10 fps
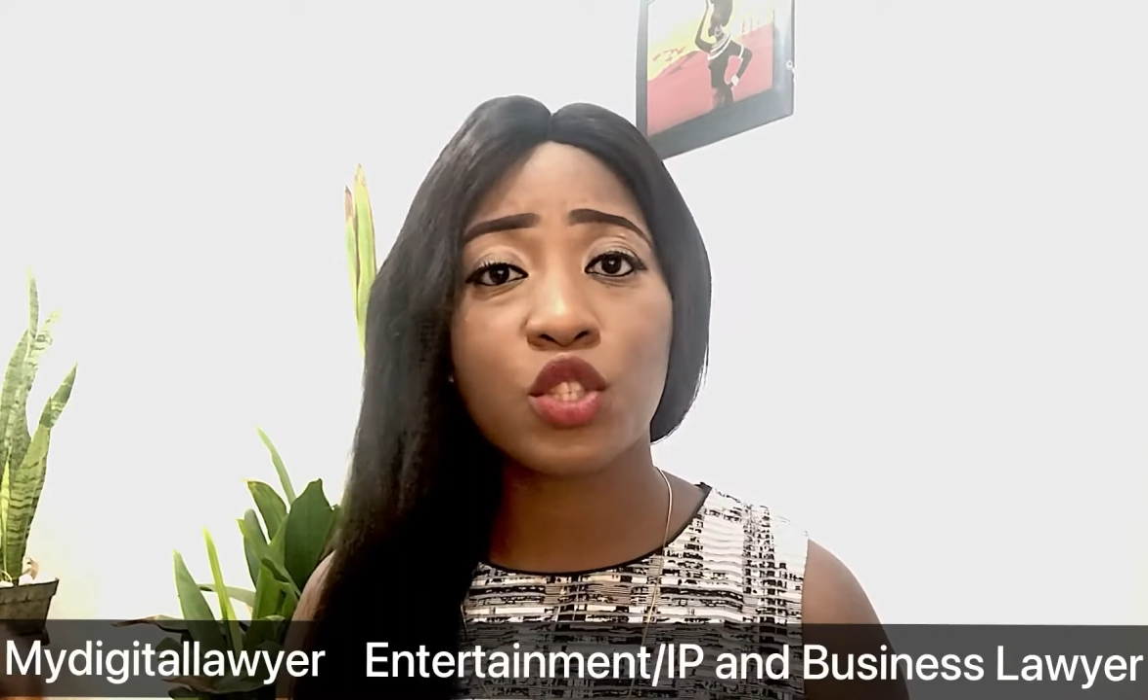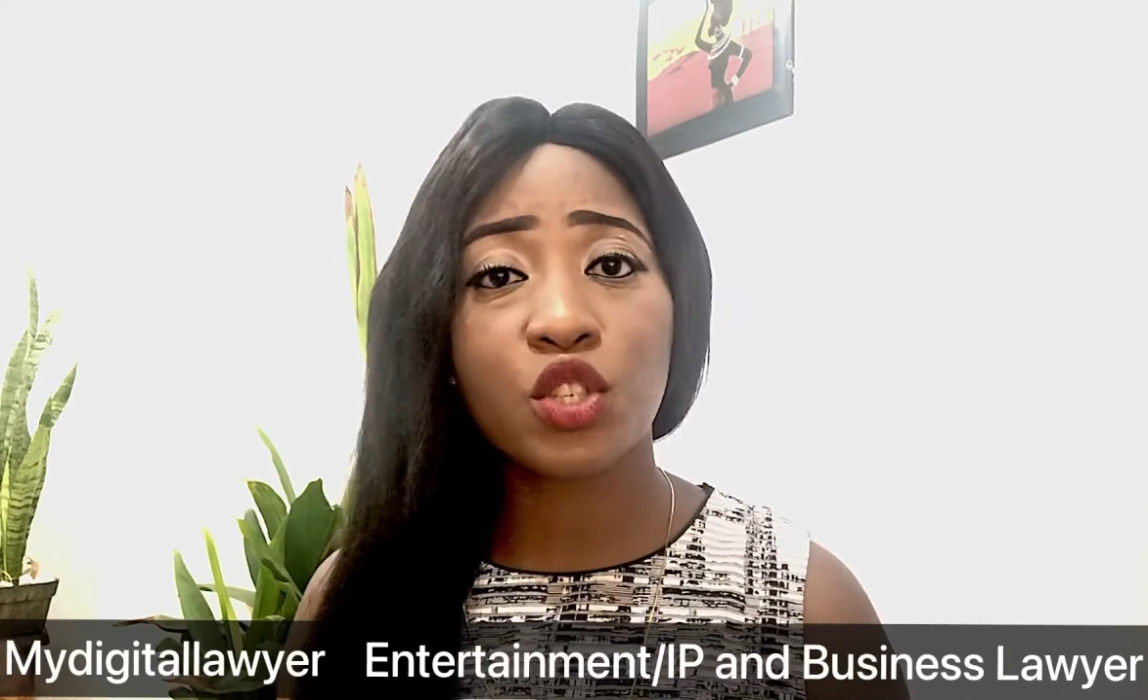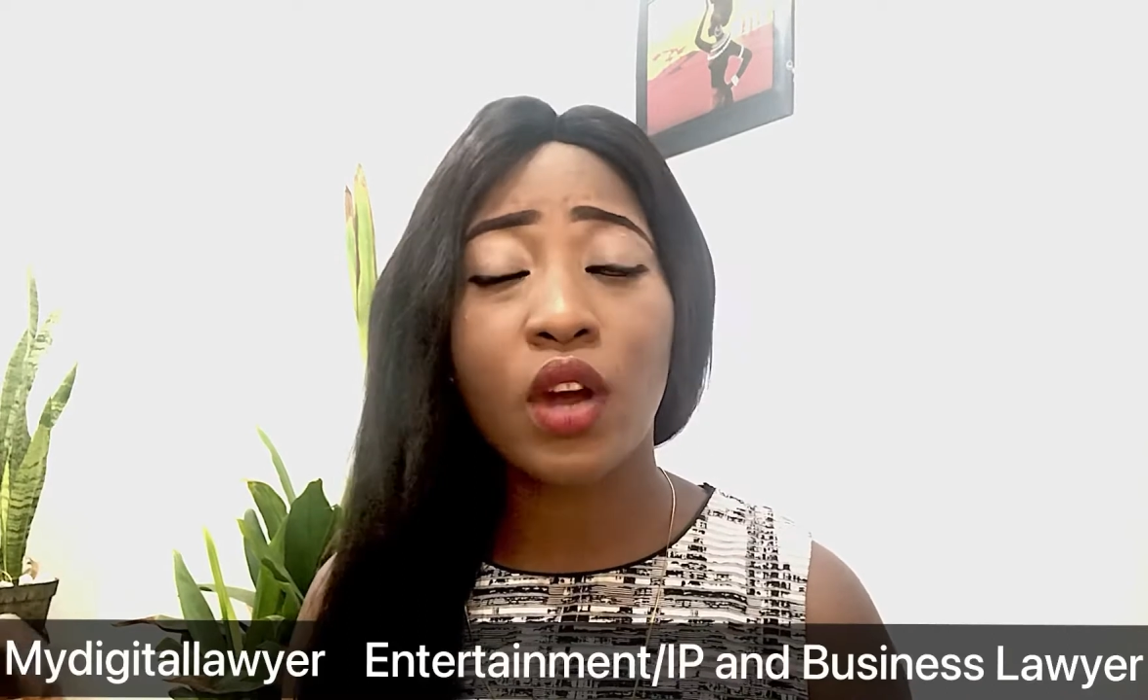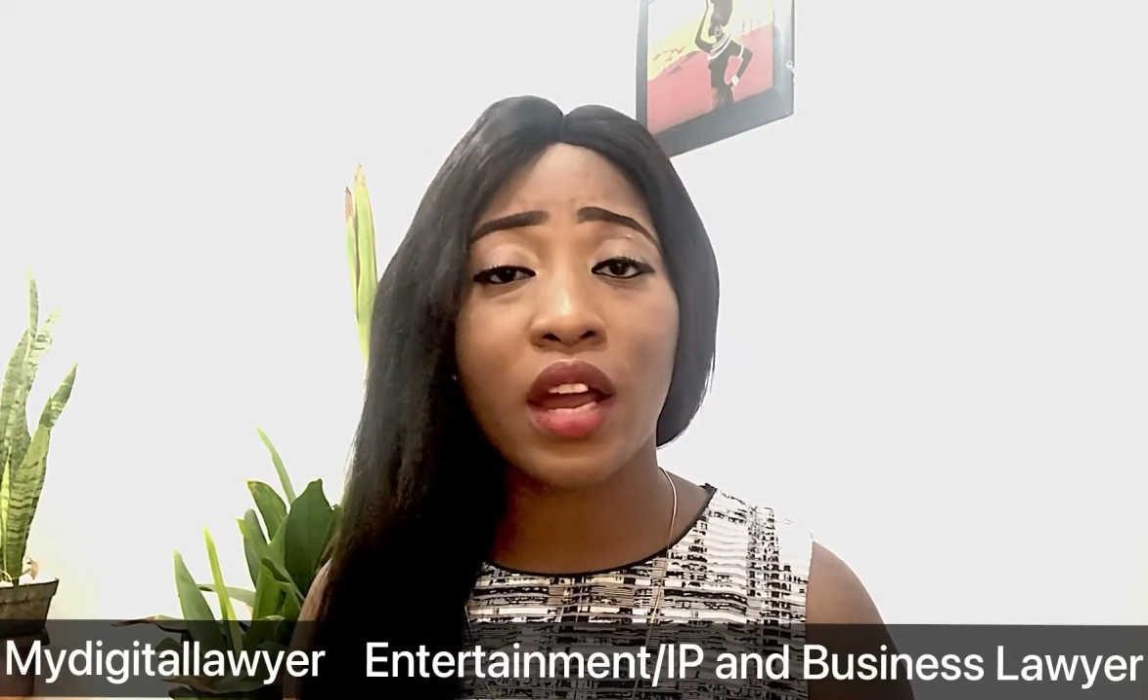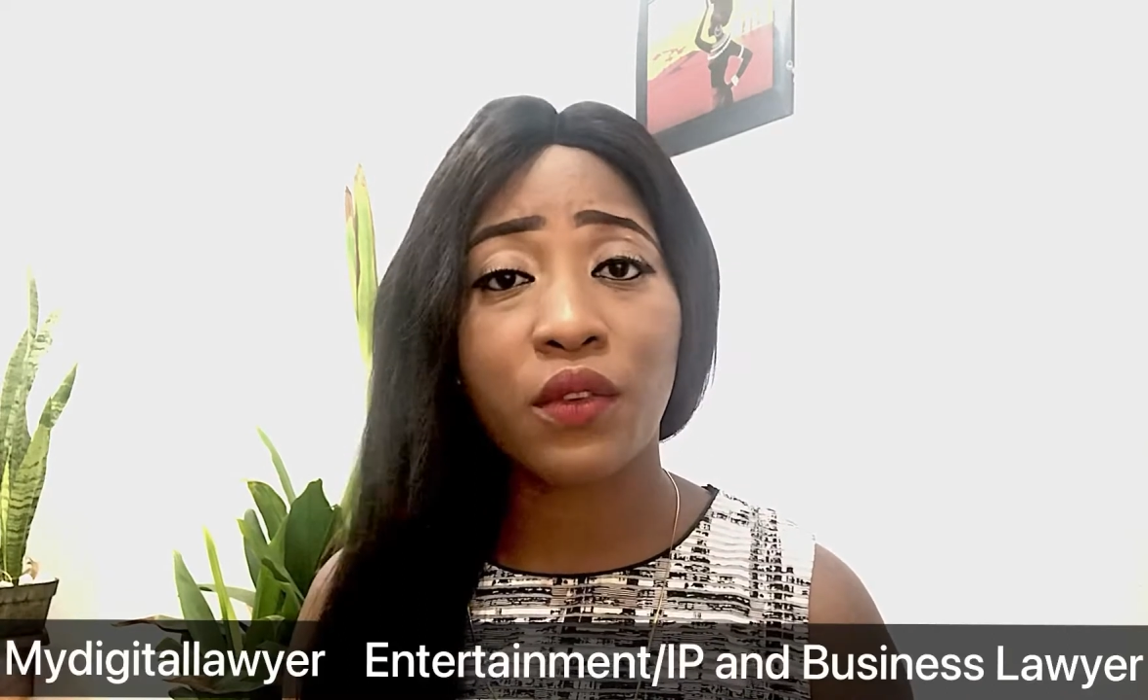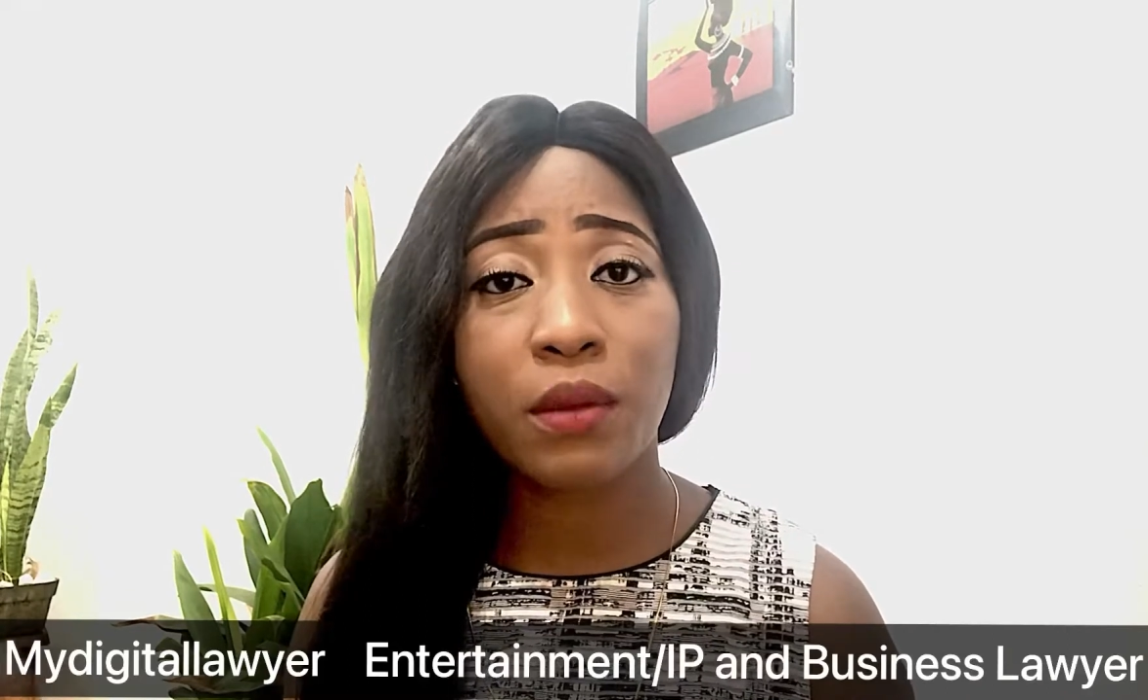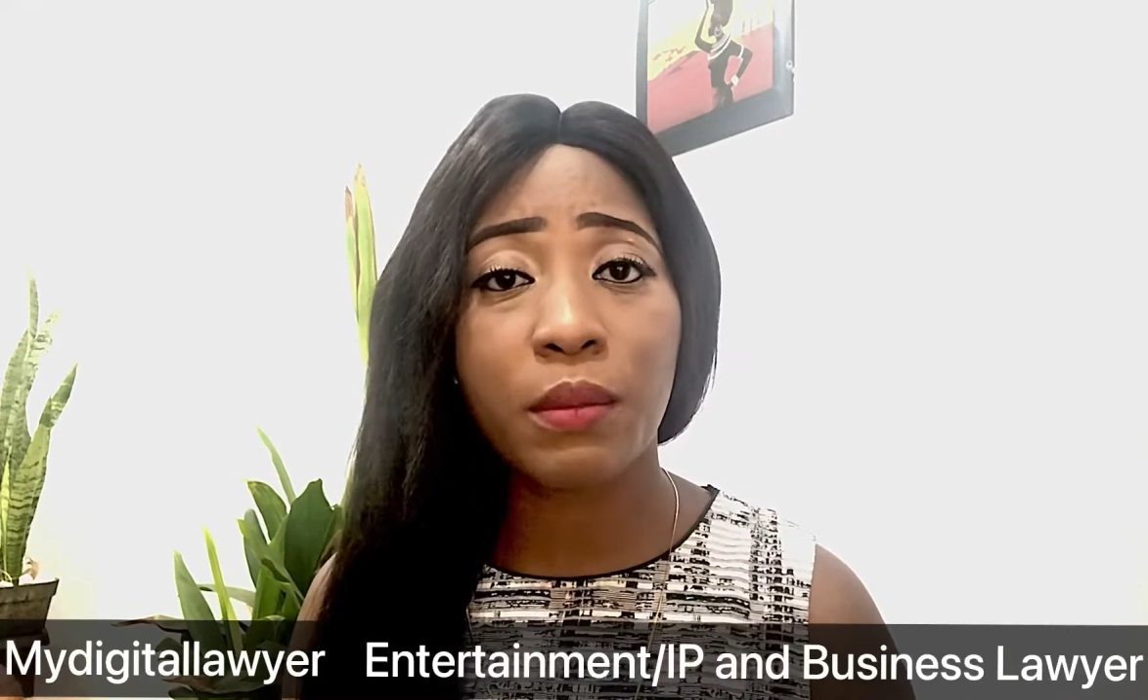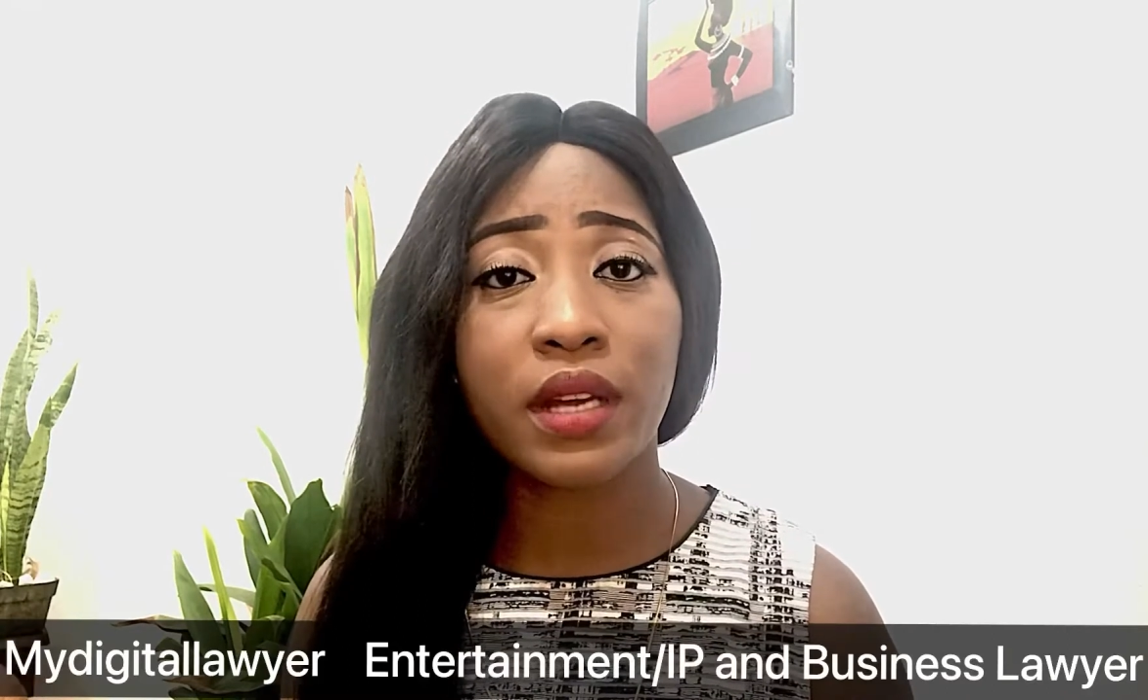agreement.